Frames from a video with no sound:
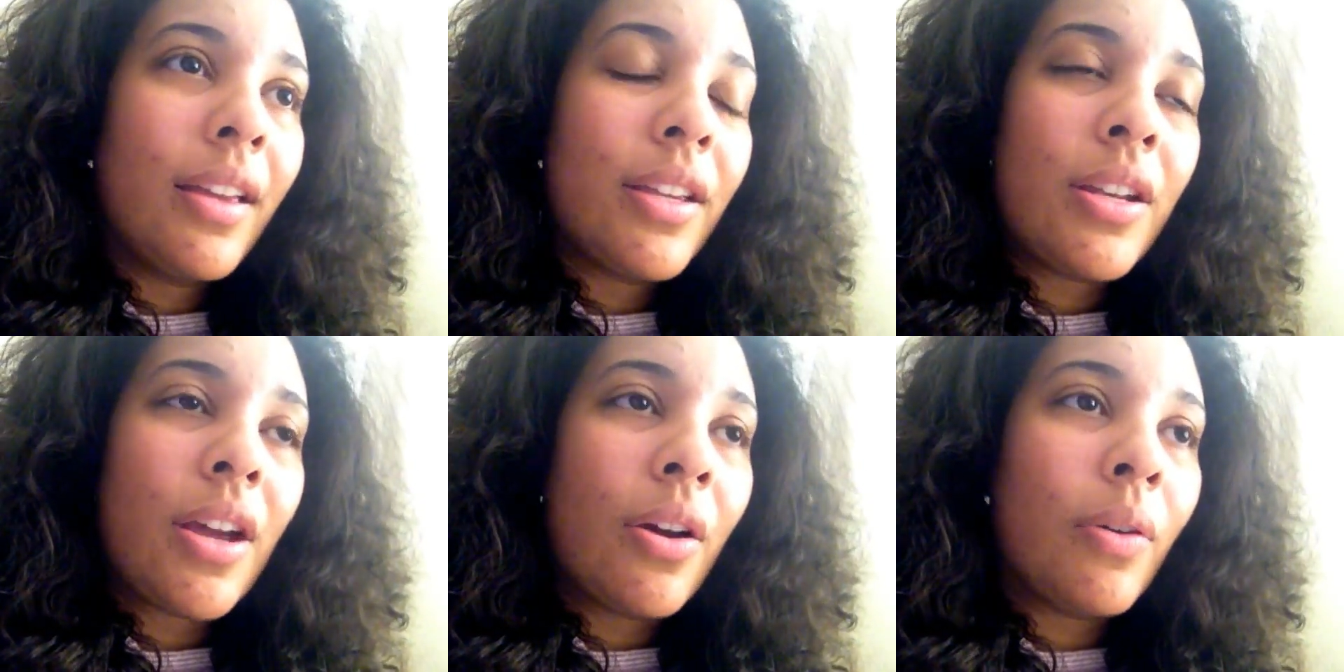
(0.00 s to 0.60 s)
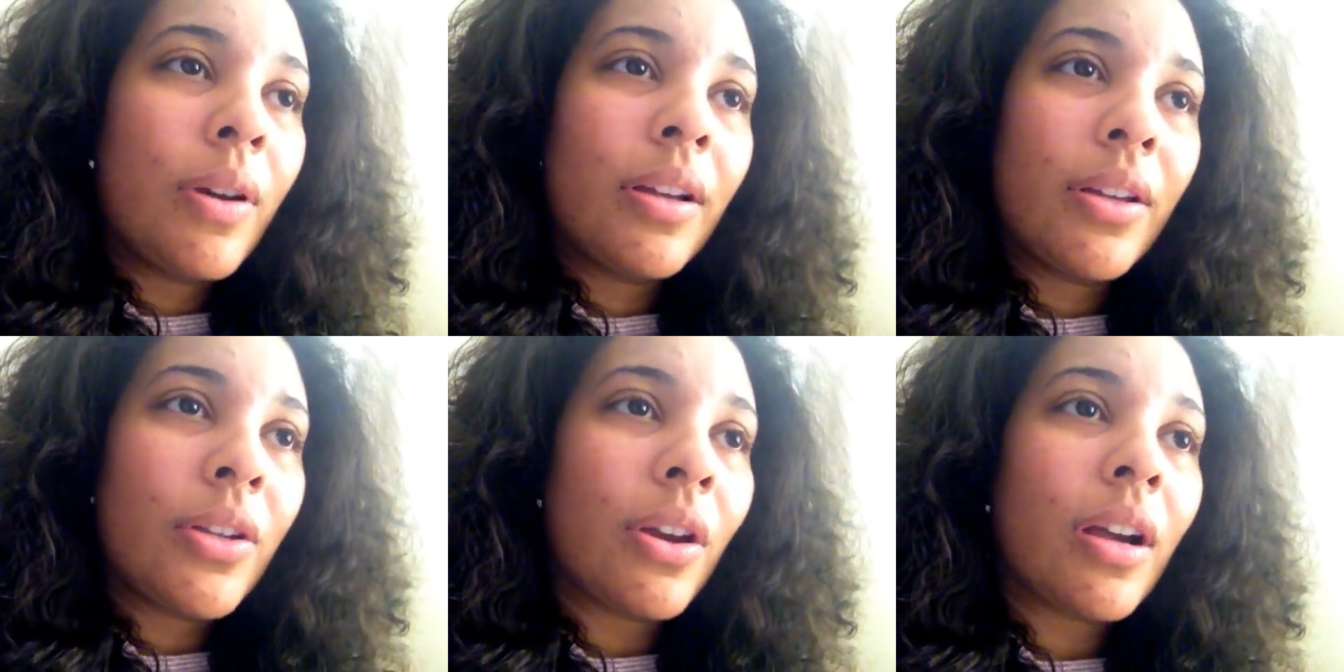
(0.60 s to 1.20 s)
you know,
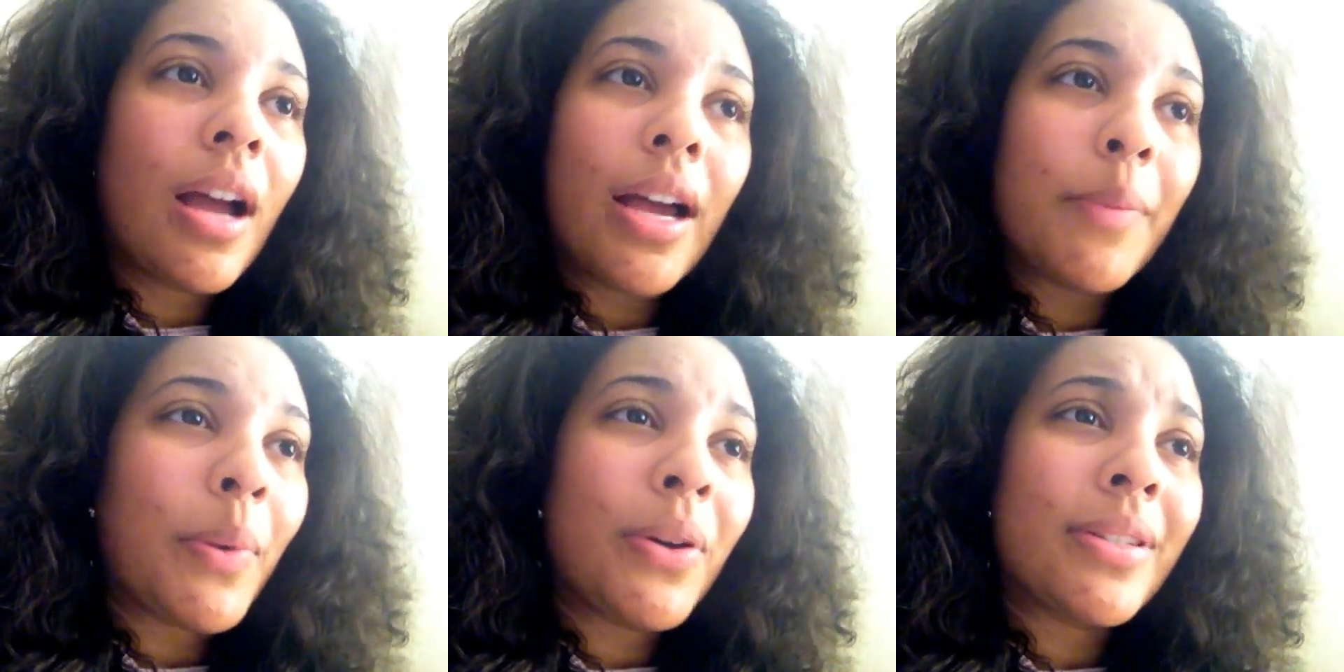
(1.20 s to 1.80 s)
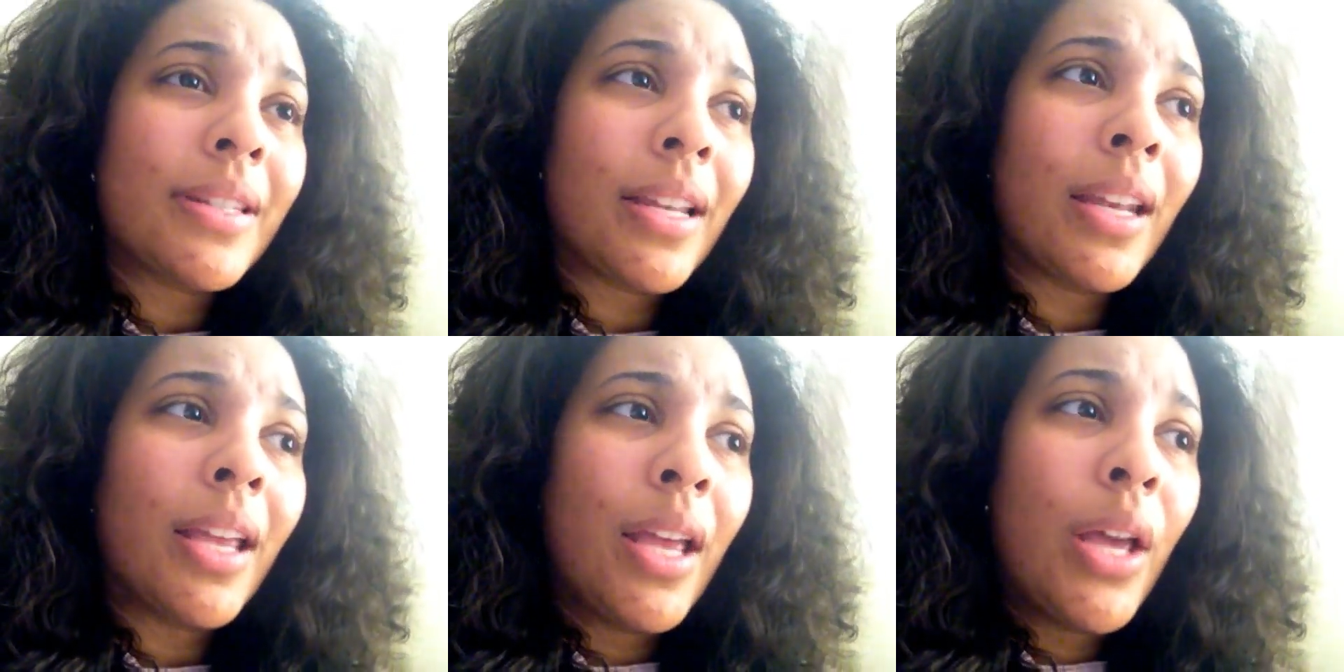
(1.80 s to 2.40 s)
you're a kind
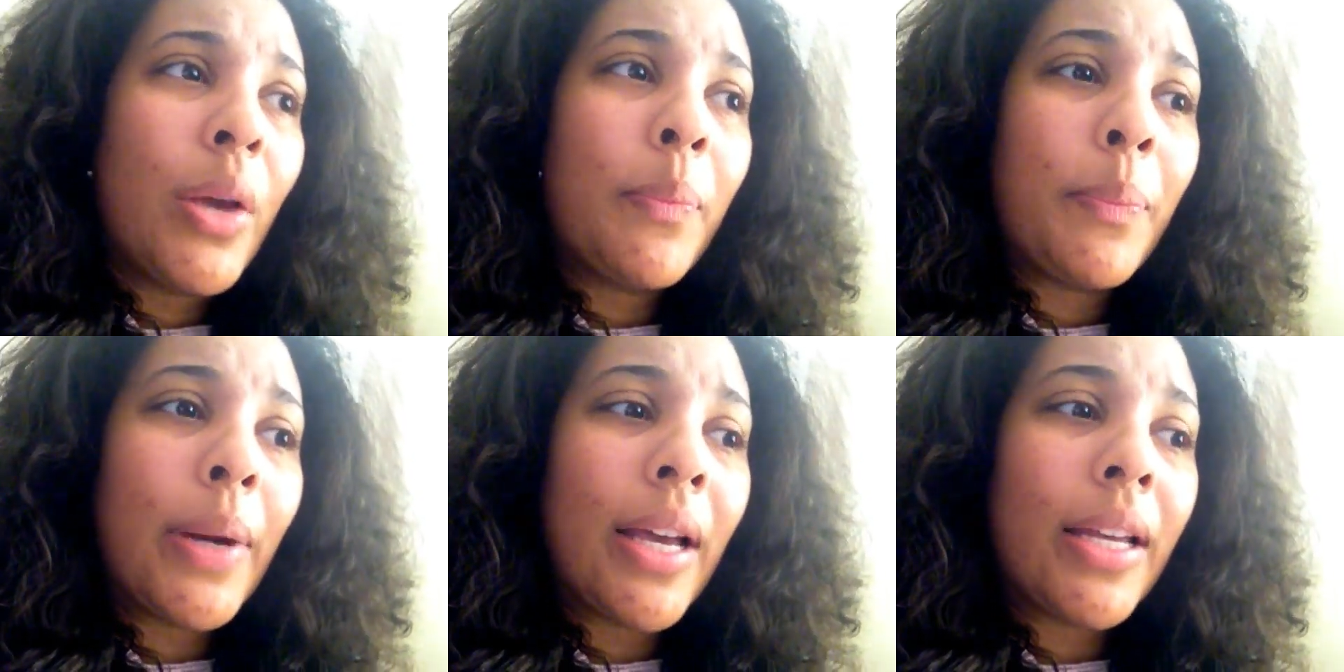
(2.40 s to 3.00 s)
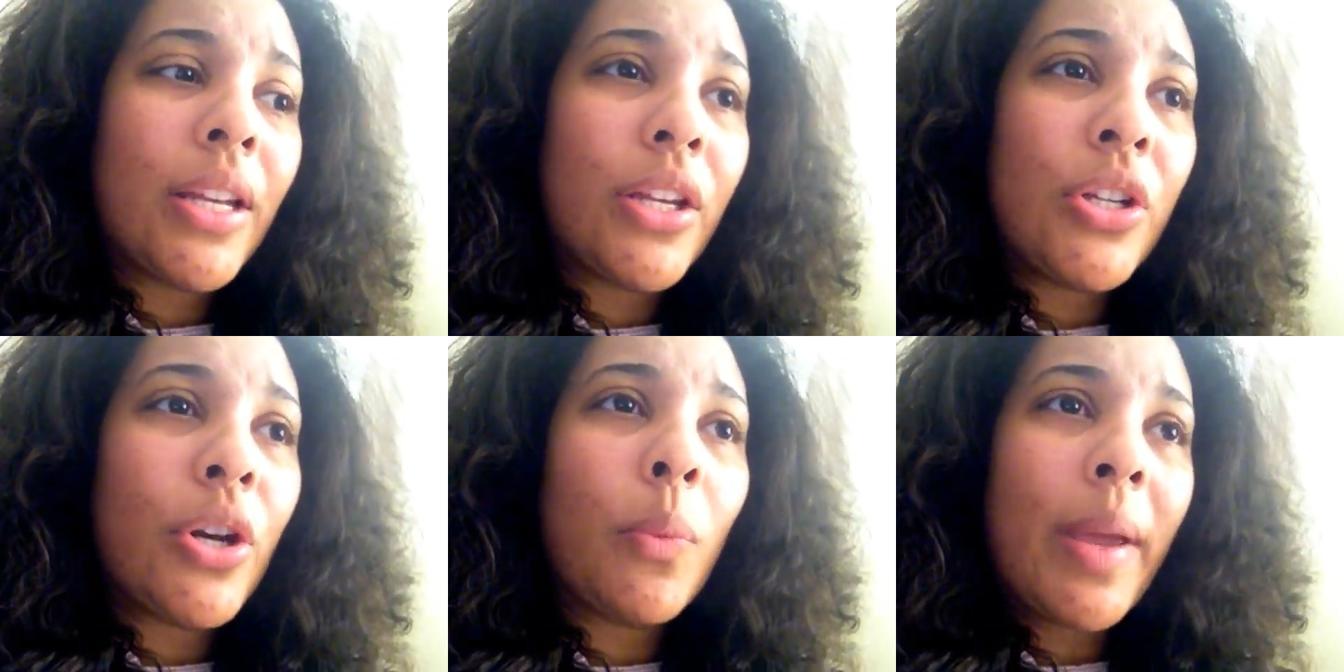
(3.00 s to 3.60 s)
person, but
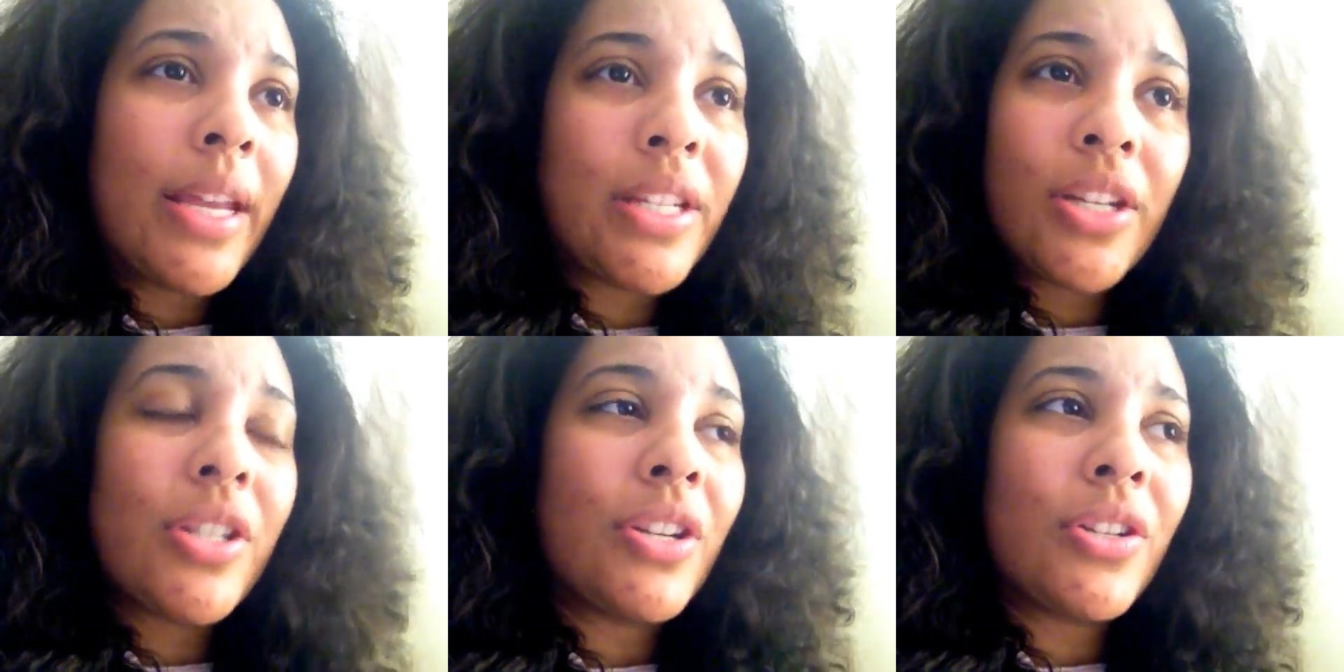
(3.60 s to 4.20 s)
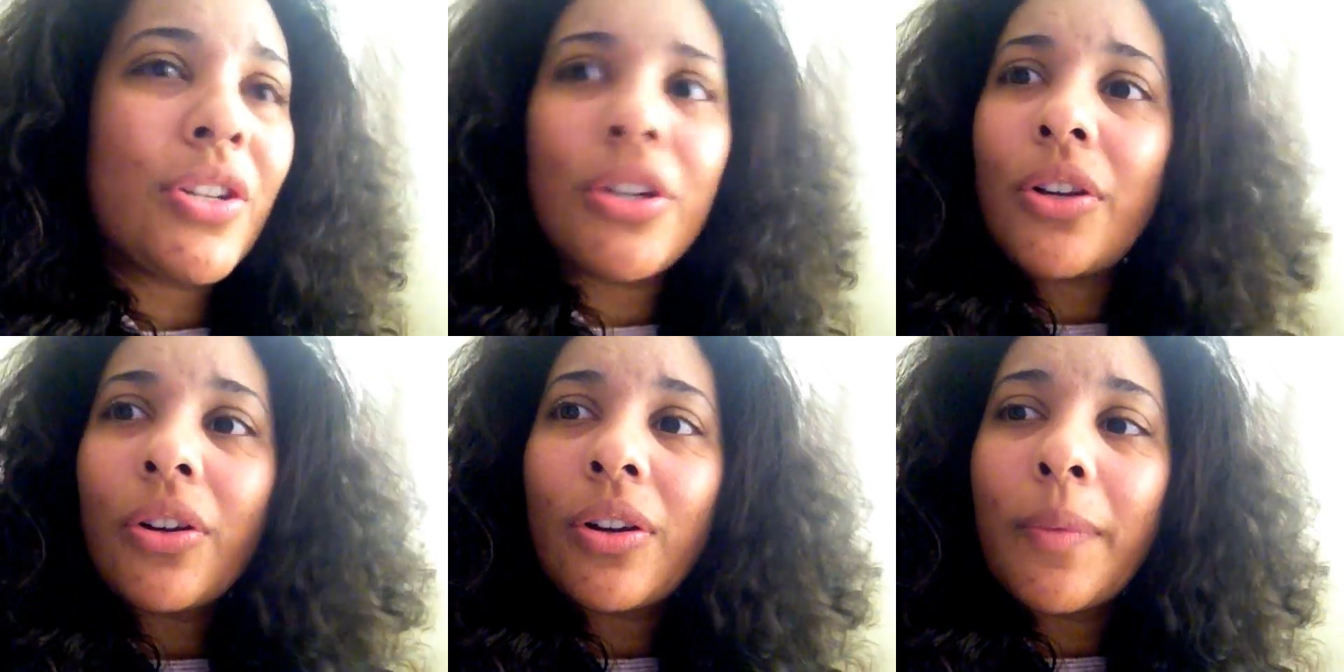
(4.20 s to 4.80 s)
you don't pay attention to
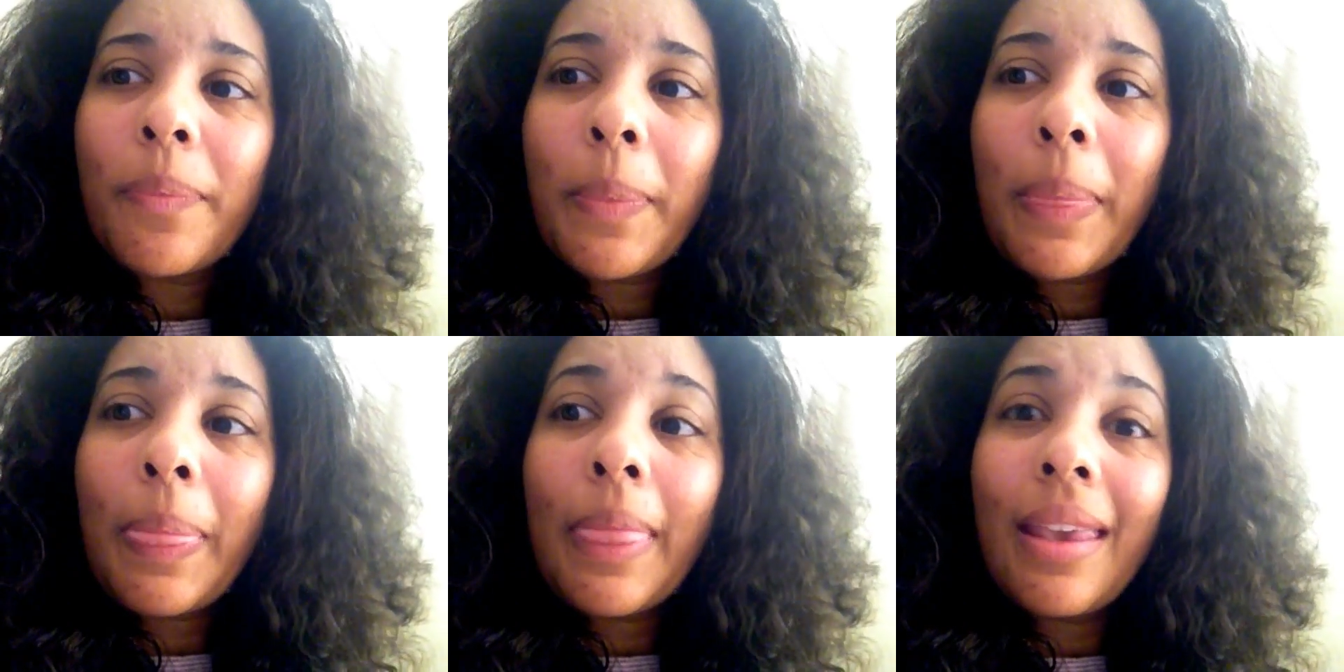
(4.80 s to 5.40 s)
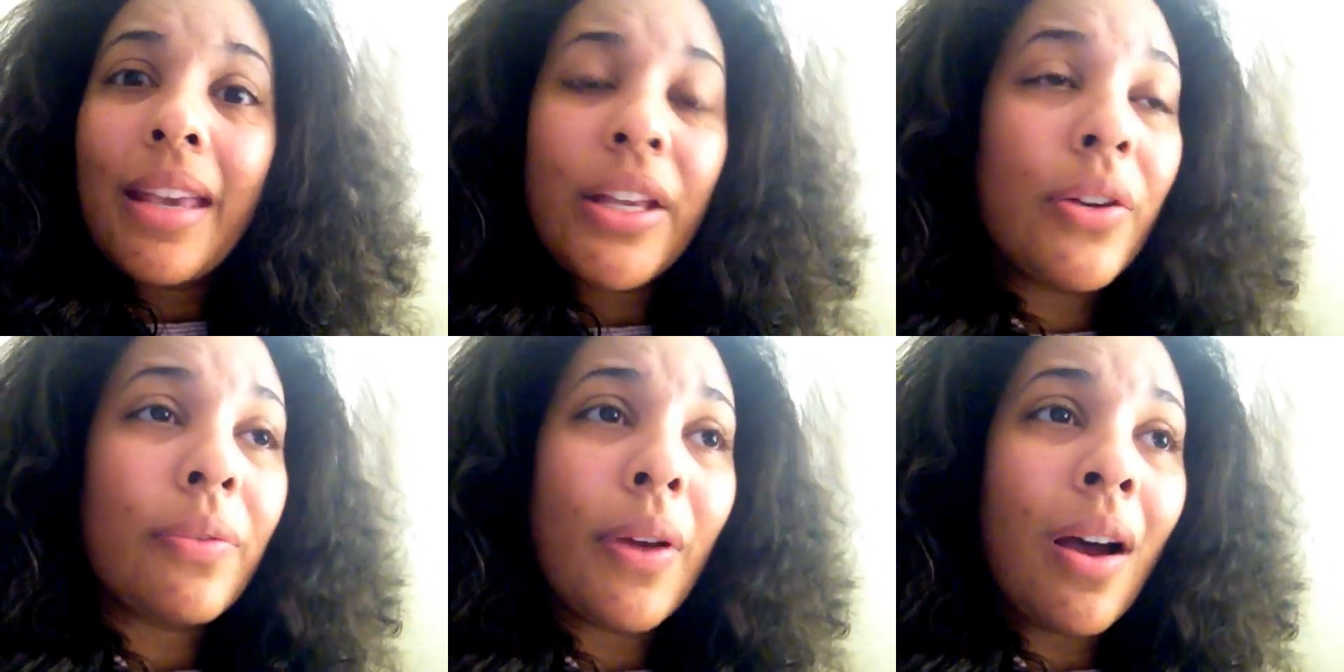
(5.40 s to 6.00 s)
your
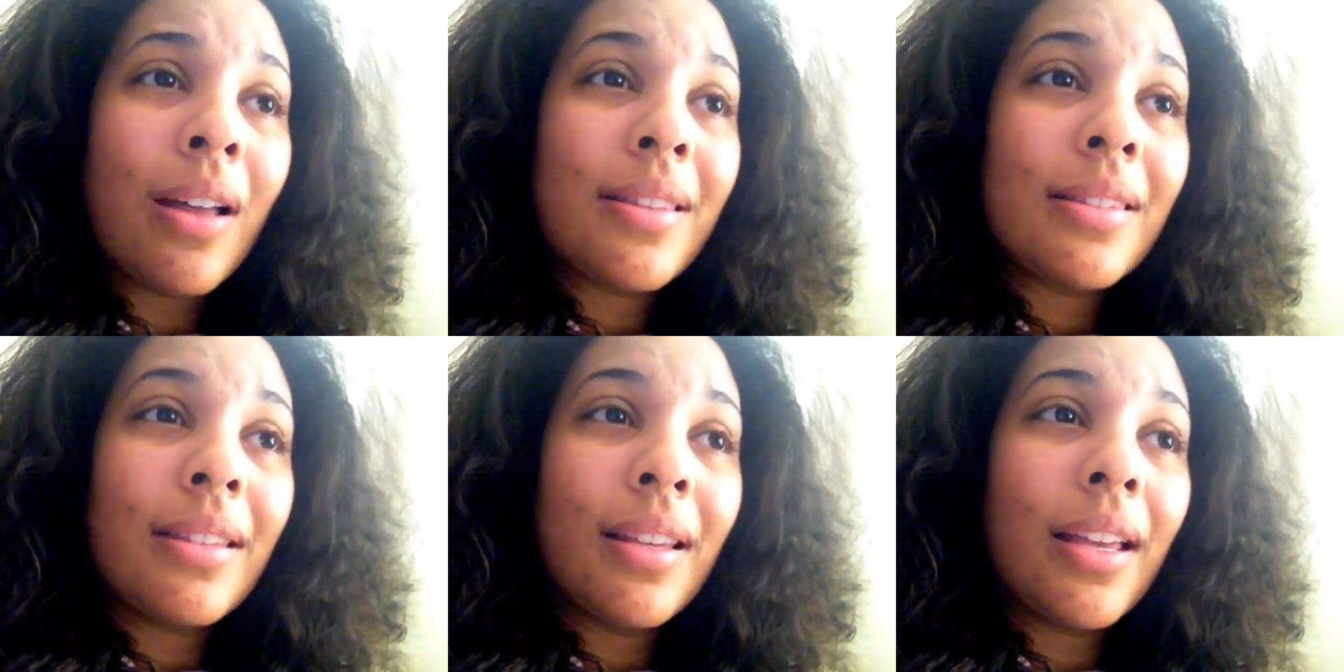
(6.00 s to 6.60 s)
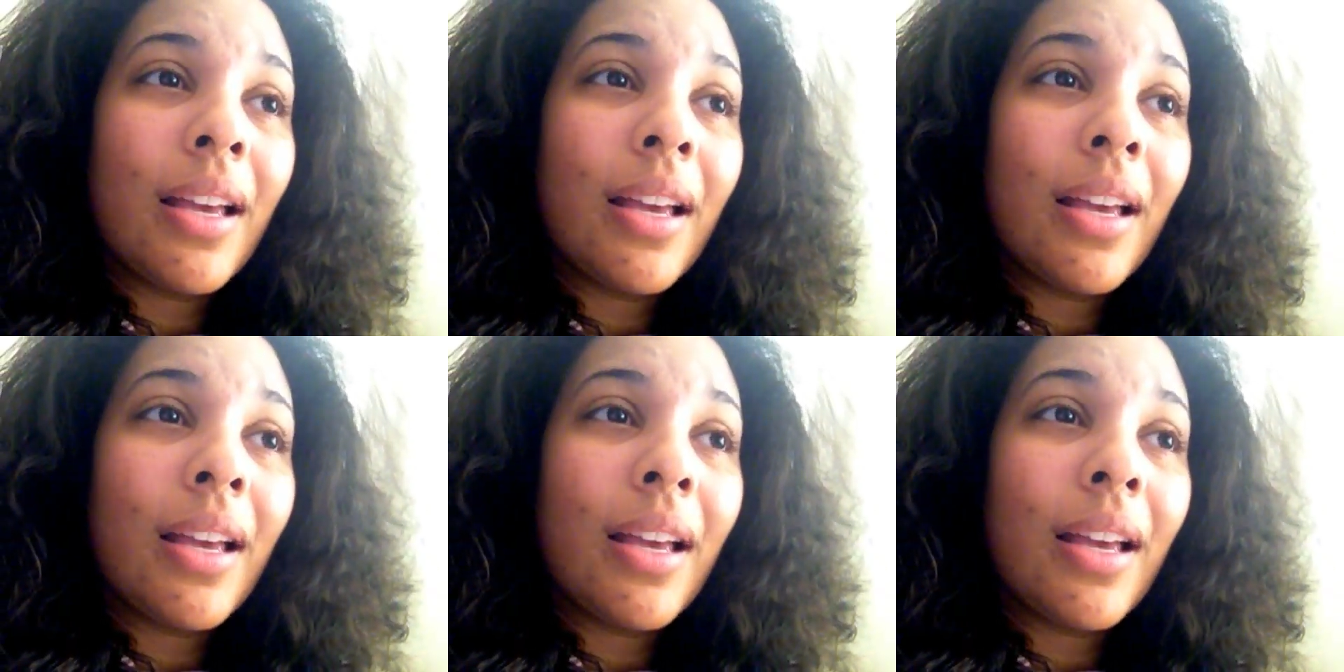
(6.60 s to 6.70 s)
inner thoughts,